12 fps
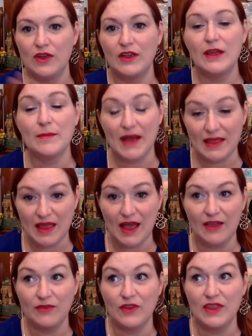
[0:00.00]
in my
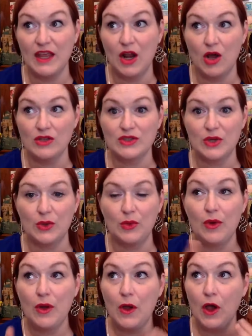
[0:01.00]
life, and then also
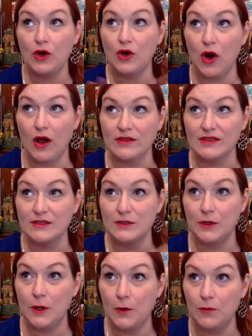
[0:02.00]
across,
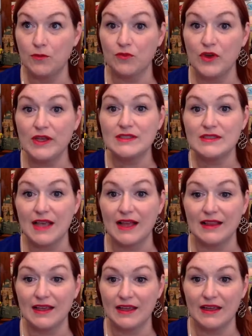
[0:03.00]
you know,
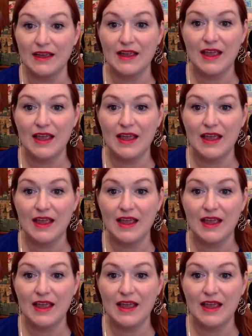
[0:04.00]
reselling.